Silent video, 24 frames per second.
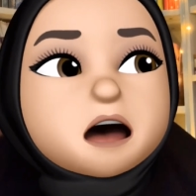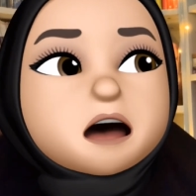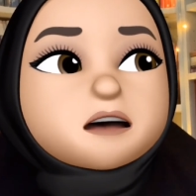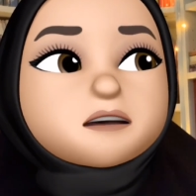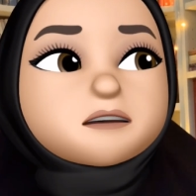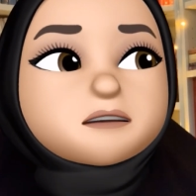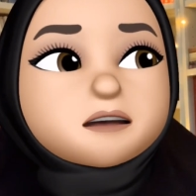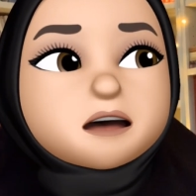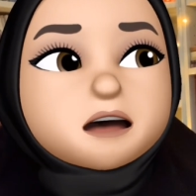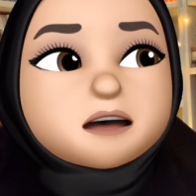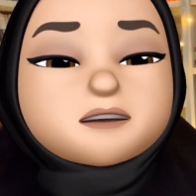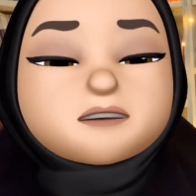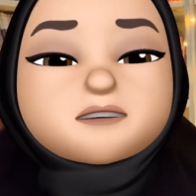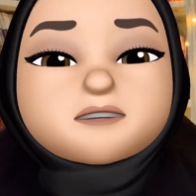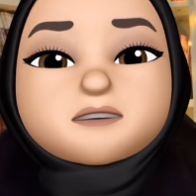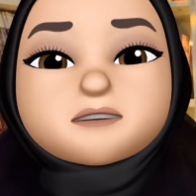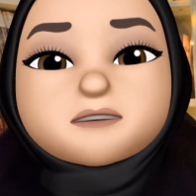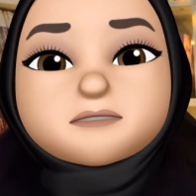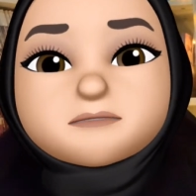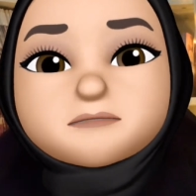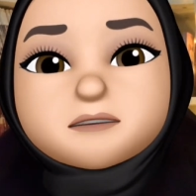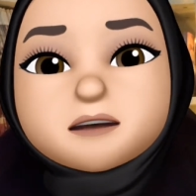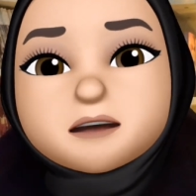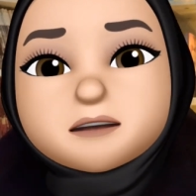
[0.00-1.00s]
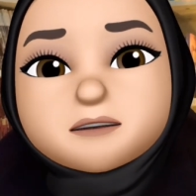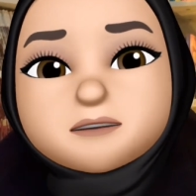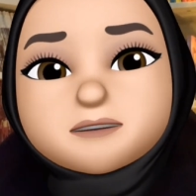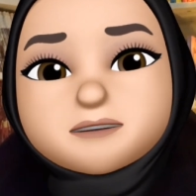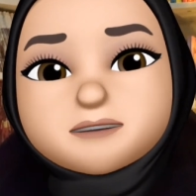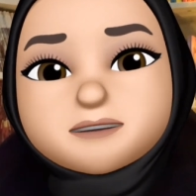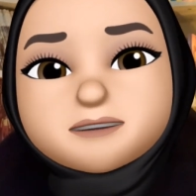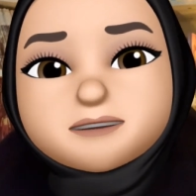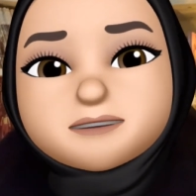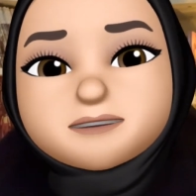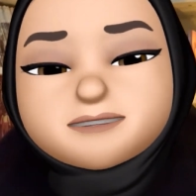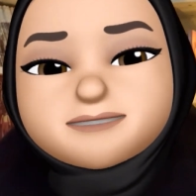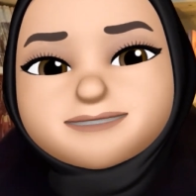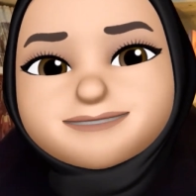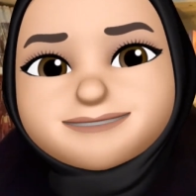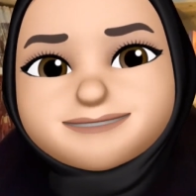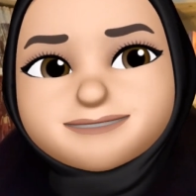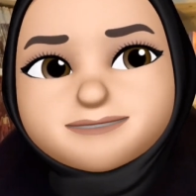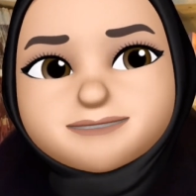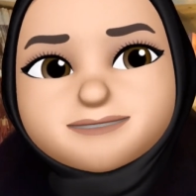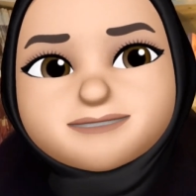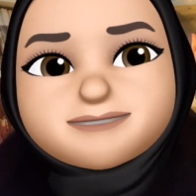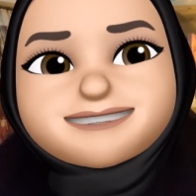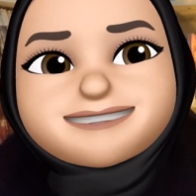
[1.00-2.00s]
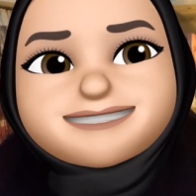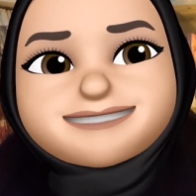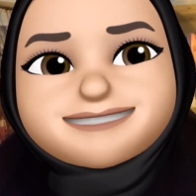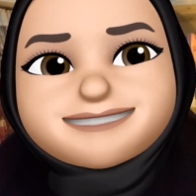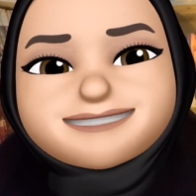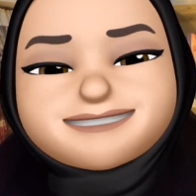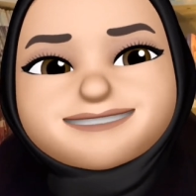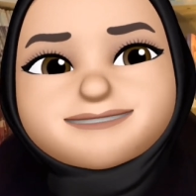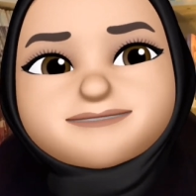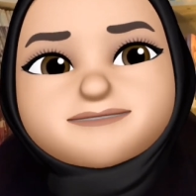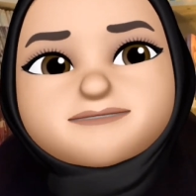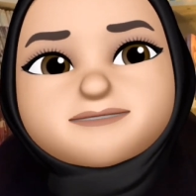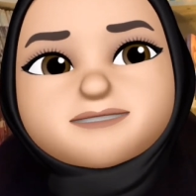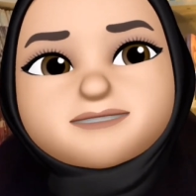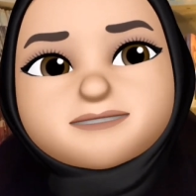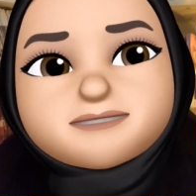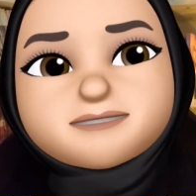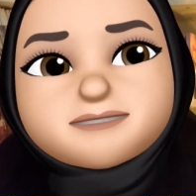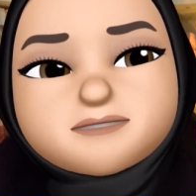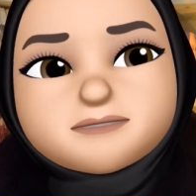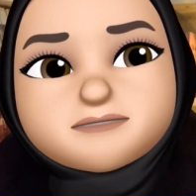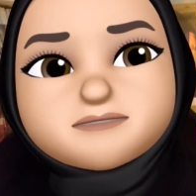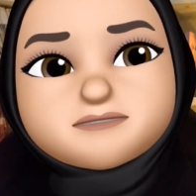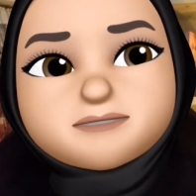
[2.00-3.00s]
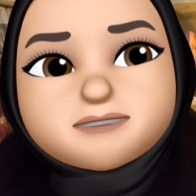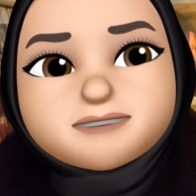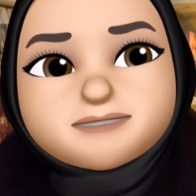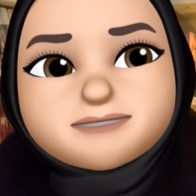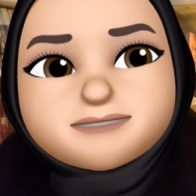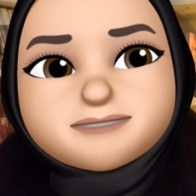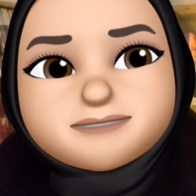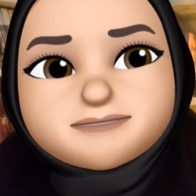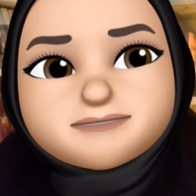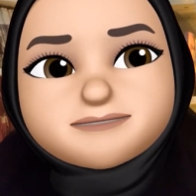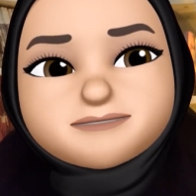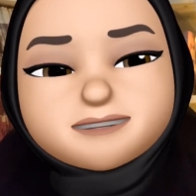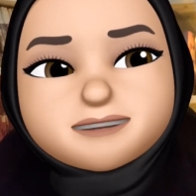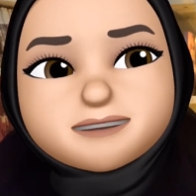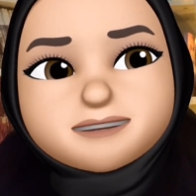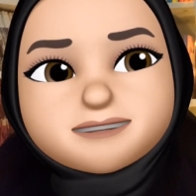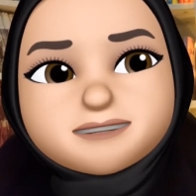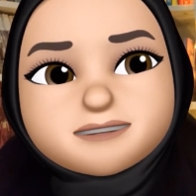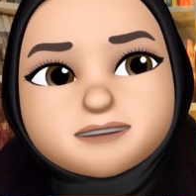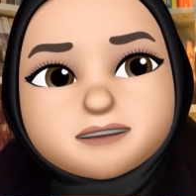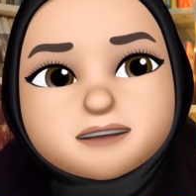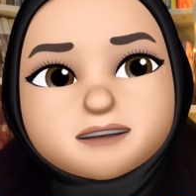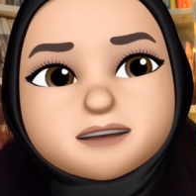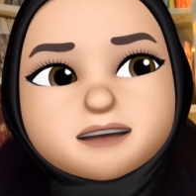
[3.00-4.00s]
Nigel, Barley. So this is a very depressing read.